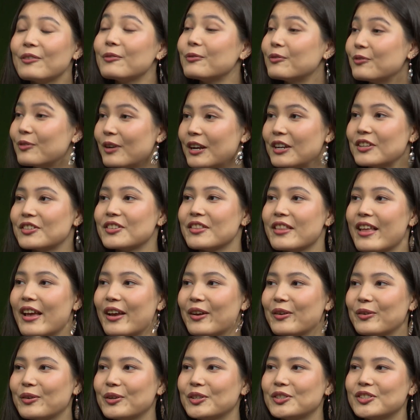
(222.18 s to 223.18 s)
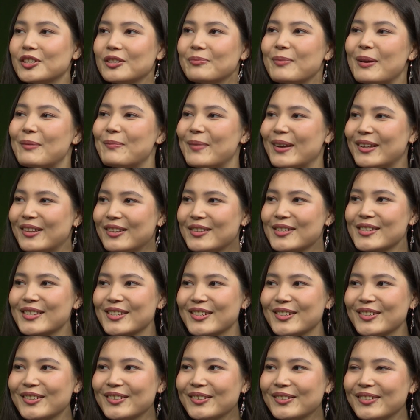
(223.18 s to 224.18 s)
French language in my middle
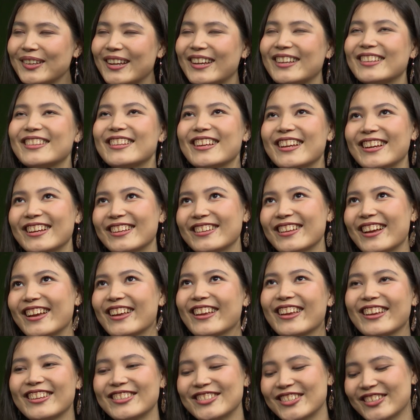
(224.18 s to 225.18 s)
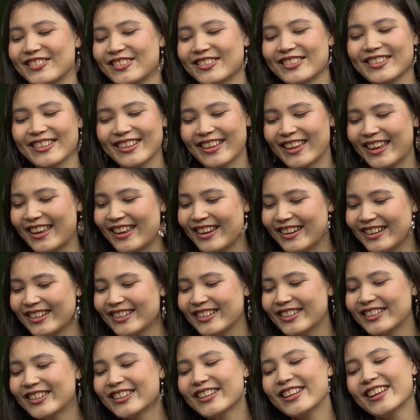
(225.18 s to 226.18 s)
school, and then I continued it
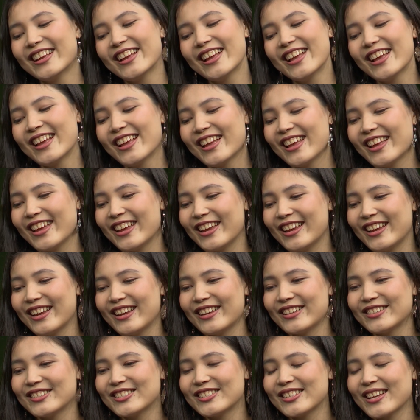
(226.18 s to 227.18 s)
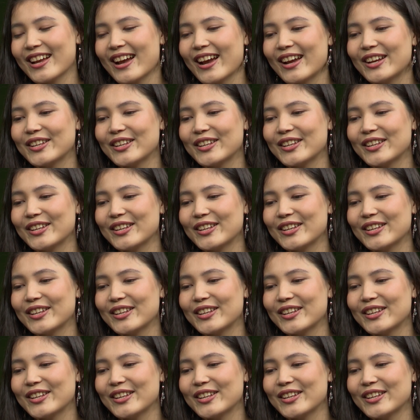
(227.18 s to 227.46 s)
here. And I